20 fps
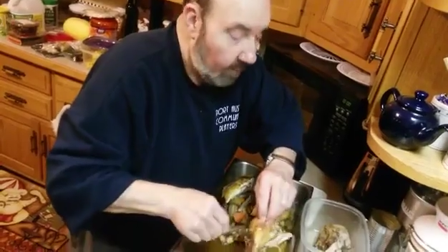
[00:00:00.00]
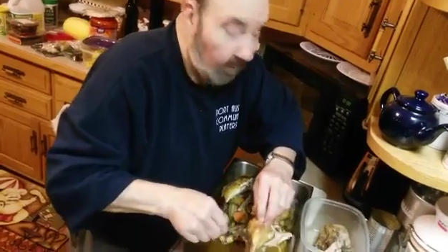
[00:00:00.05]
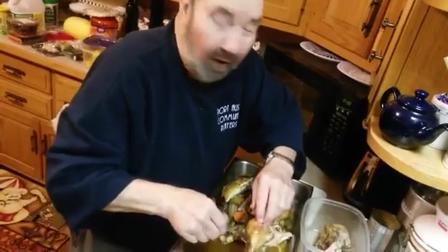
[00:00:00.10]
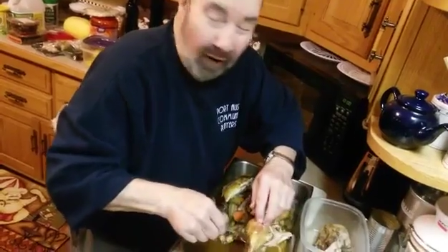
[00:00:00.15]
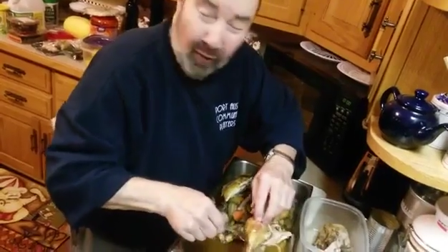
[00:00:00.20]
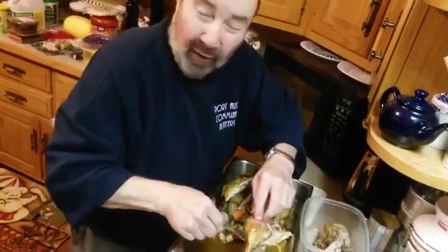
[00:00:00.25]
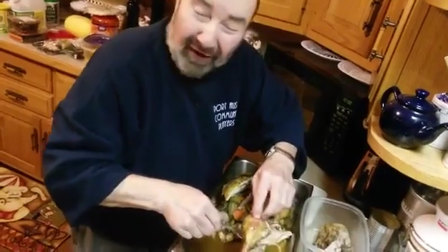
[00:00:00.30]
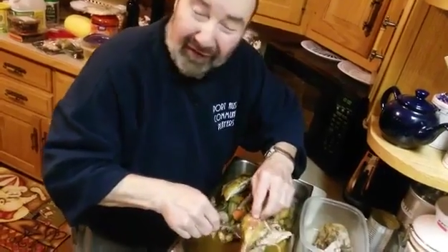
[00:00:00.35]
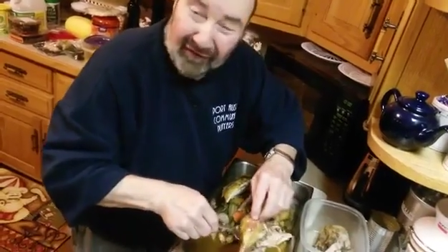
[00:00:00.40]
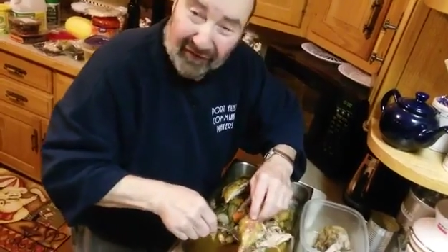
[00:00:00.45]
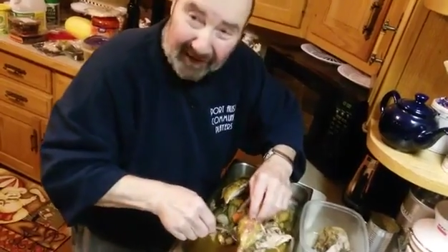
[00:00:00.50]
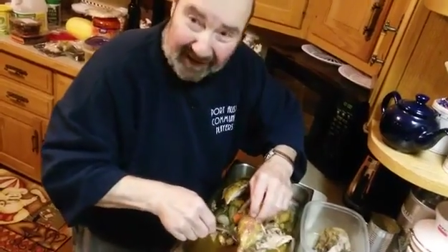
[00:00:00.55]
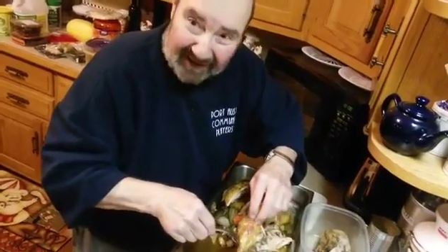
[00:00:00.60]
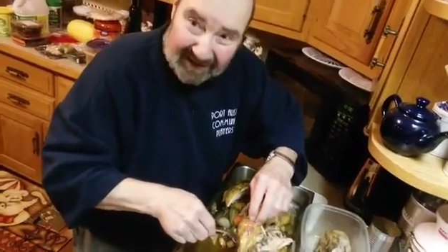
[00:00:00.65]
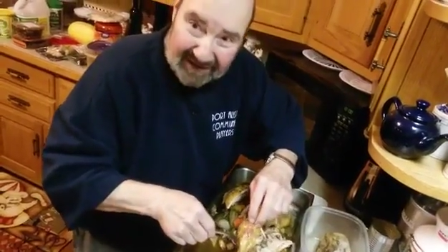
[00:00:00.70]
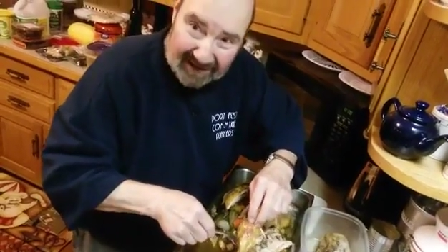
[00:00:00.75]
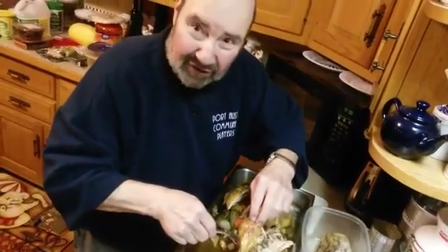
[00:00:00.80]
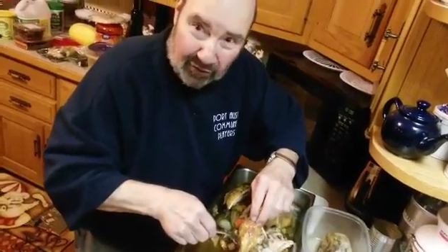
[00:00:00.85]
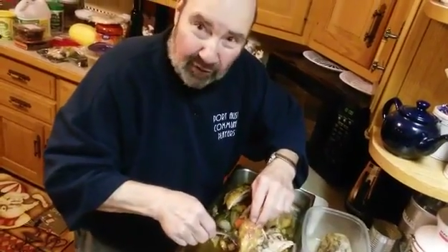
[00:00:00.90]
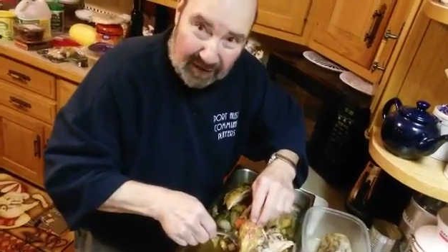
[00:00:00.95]
wife
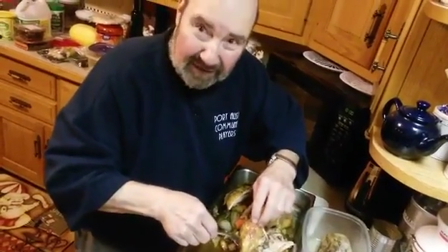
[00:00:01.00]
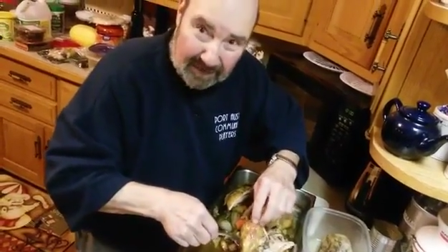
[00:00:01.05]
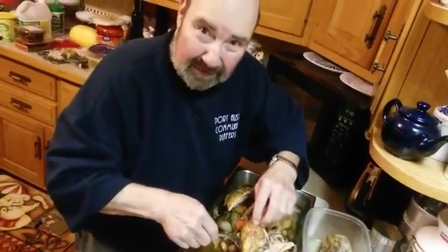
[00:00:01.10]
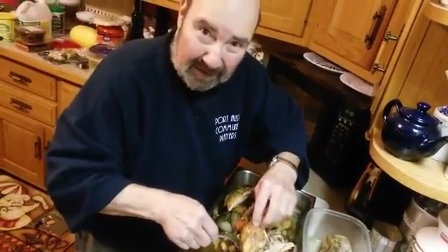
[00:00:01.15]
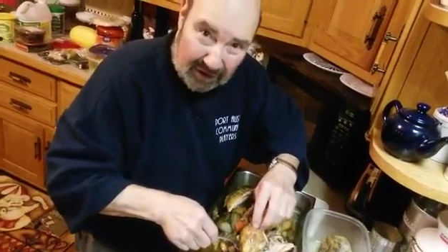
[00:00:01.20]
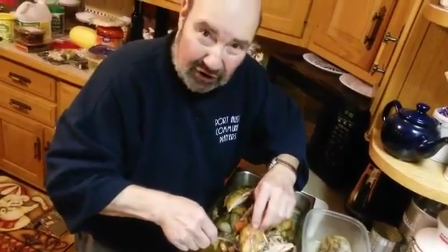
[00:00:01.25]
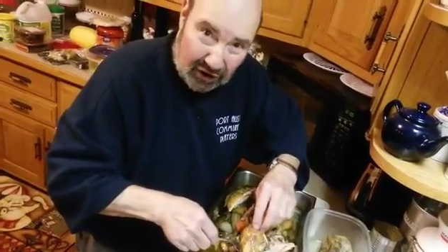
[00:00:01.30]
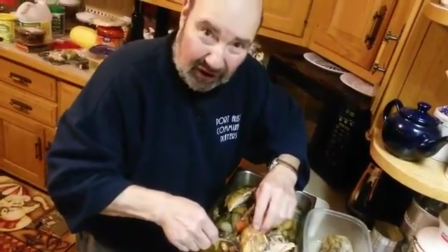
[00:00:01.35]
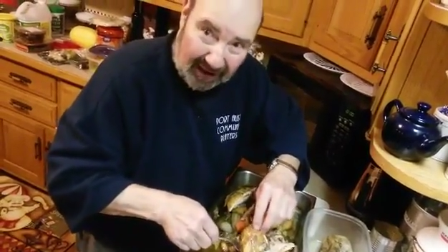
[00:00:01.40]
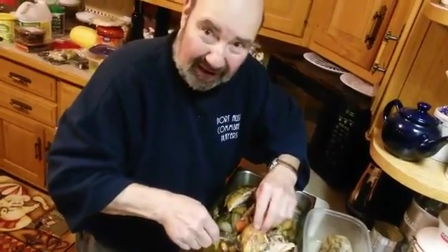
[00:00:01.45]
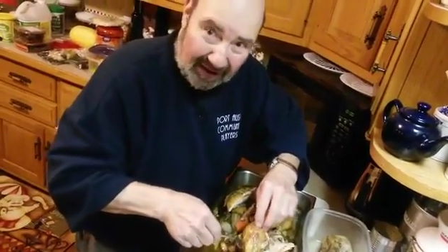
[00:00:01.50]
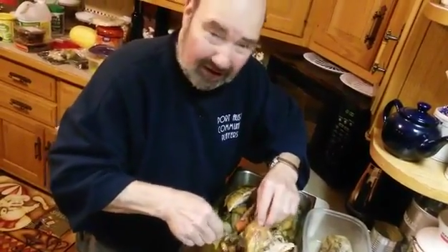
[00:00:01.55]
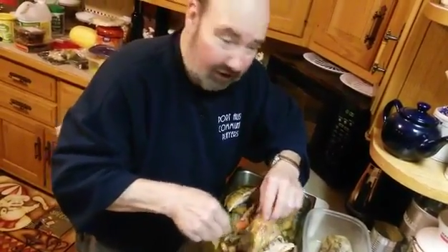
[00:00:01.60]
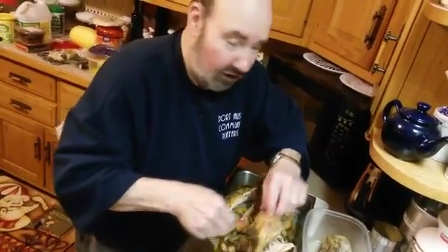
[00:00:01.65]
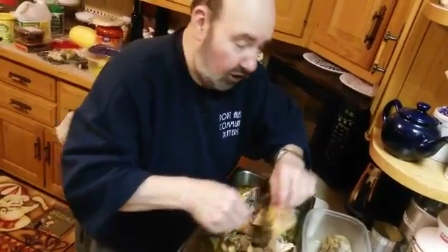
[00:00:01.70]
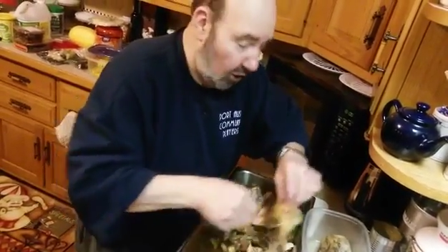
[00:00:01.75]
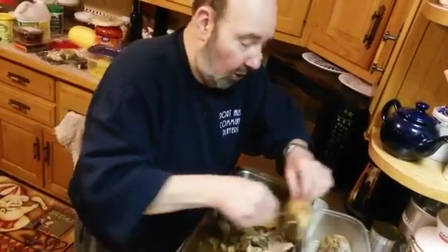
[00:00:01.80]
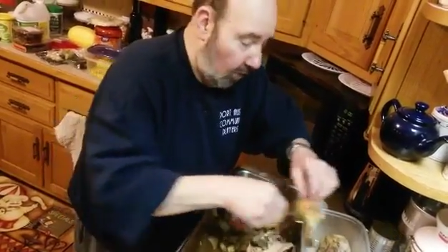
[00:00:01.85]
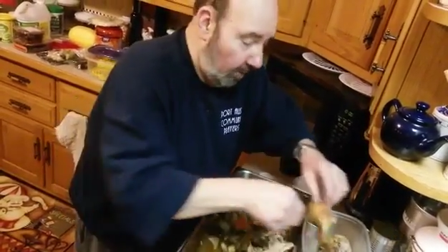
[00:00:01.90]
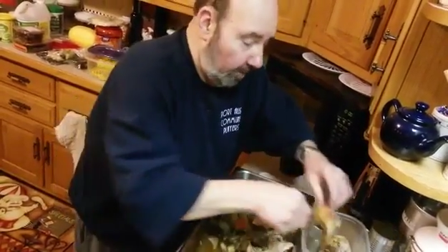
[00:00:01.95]
likes crispy chicken,
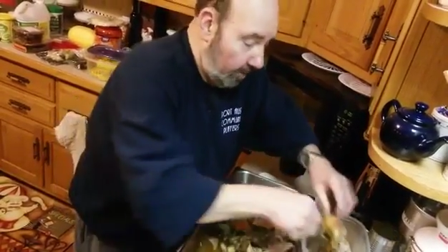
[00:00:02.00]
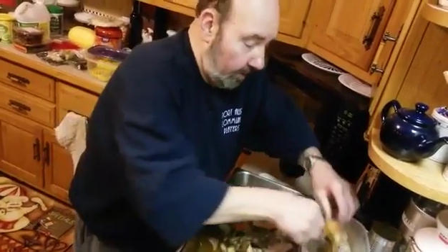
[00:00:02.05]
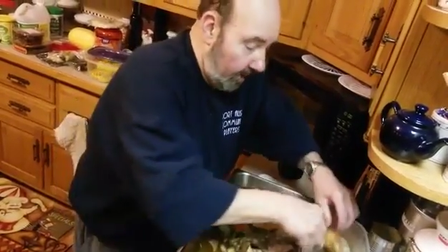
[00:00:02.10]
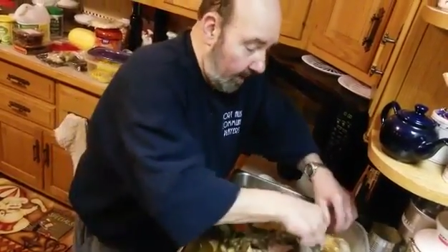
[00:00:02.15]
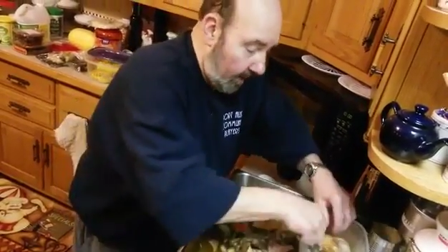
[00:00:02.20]
so